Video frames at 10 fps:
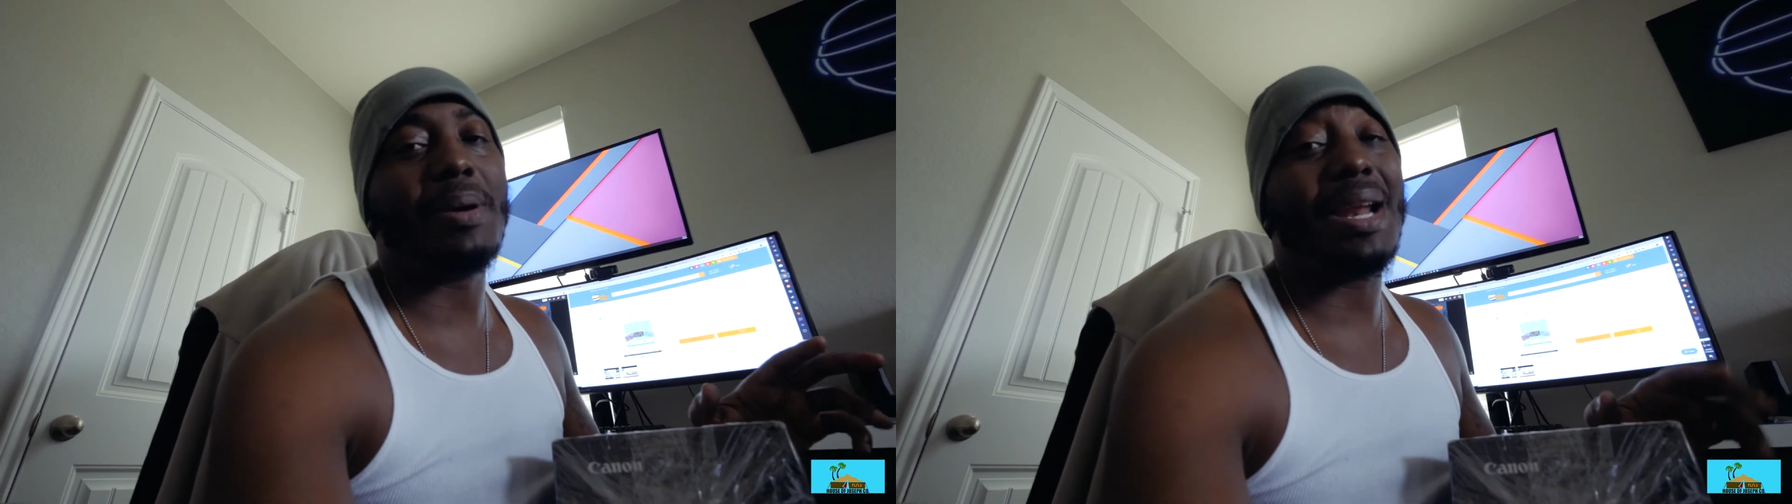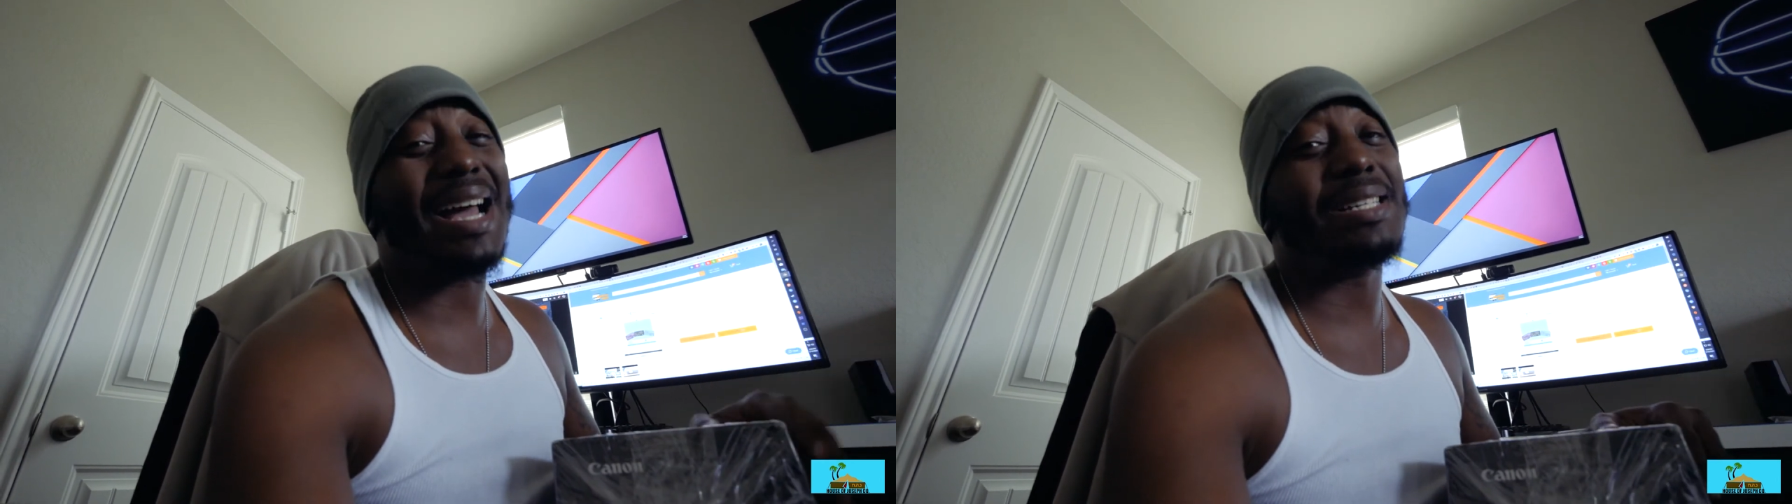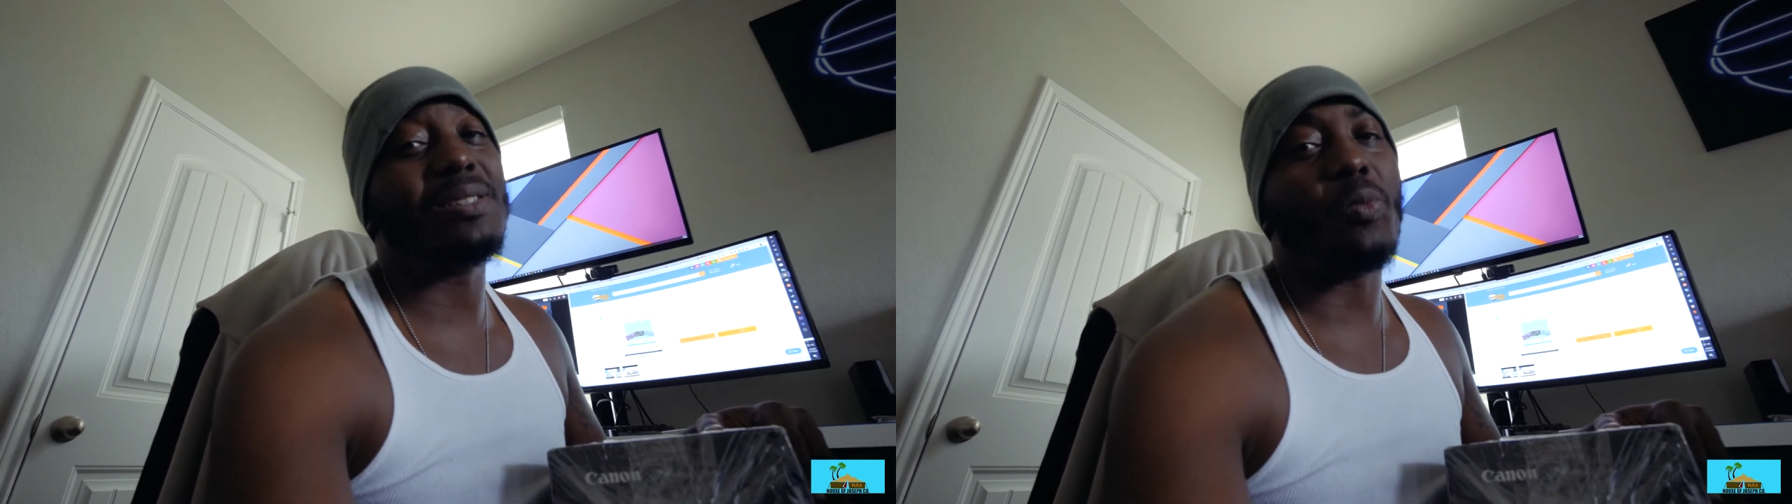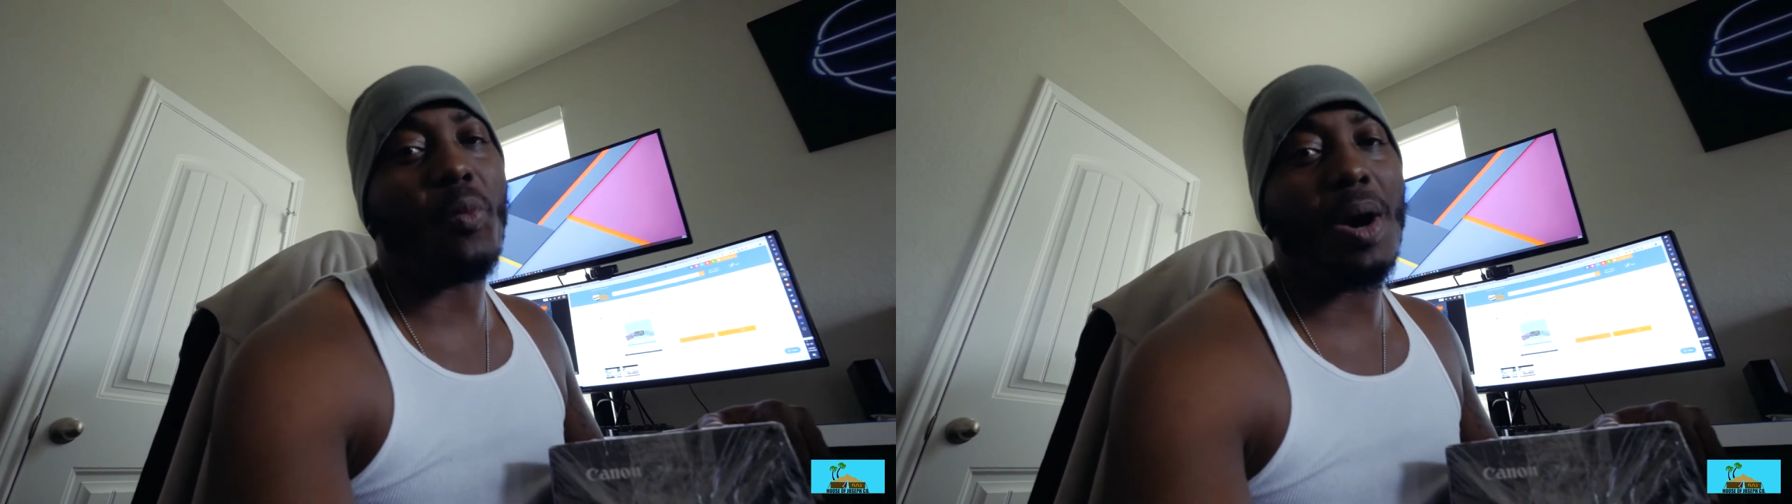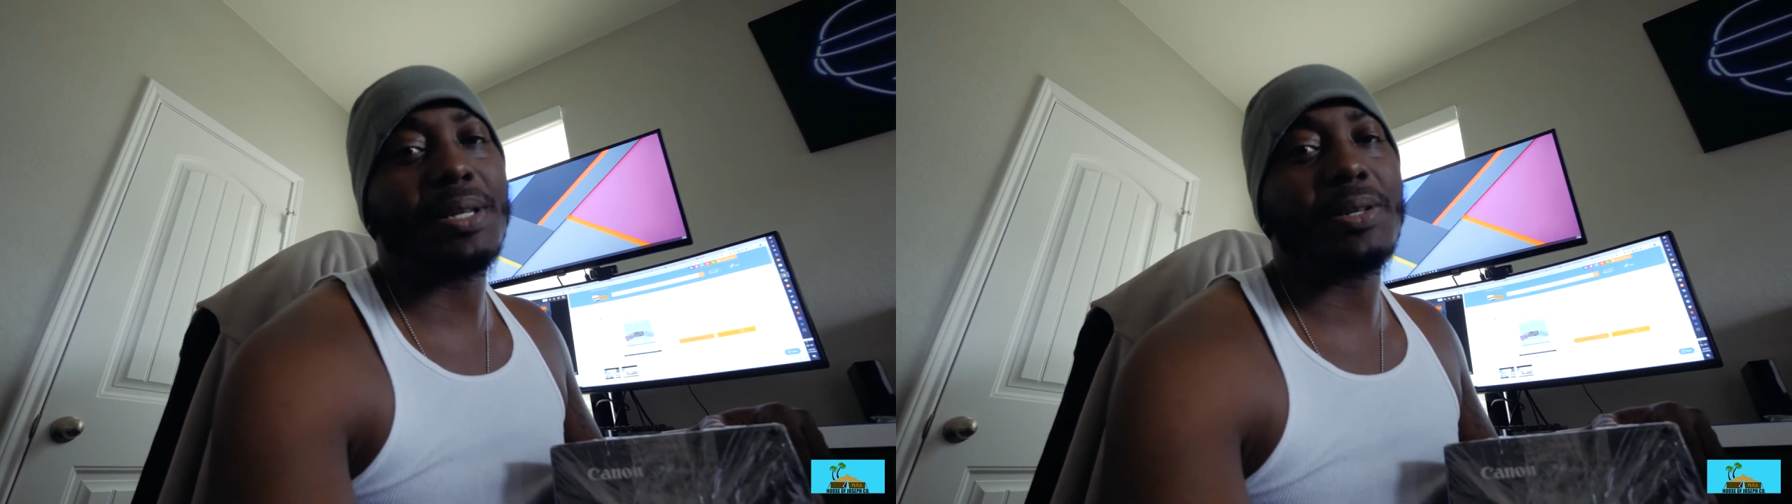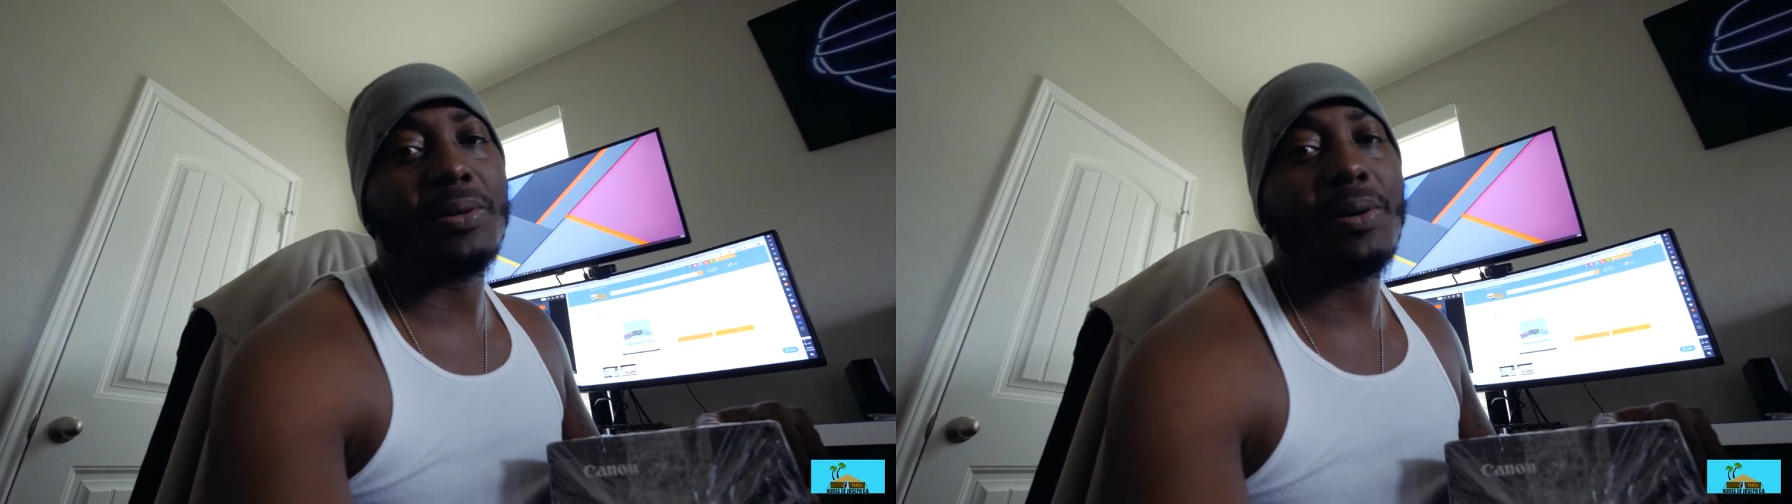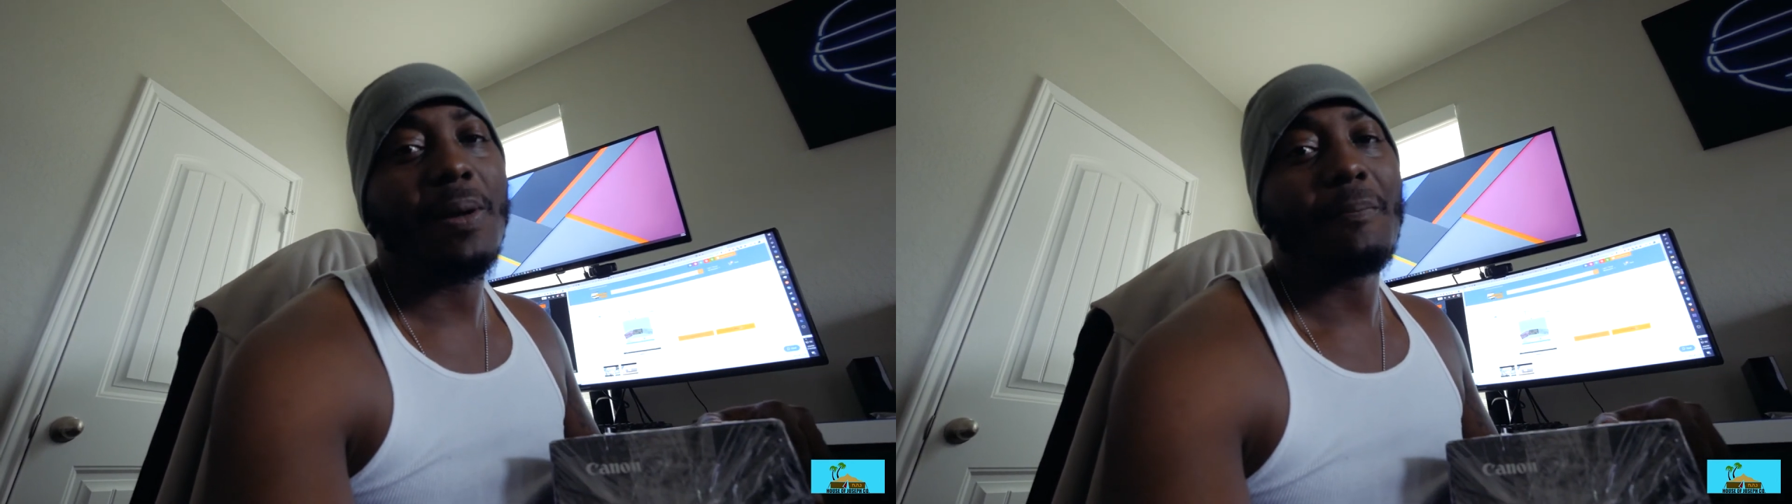but I just want to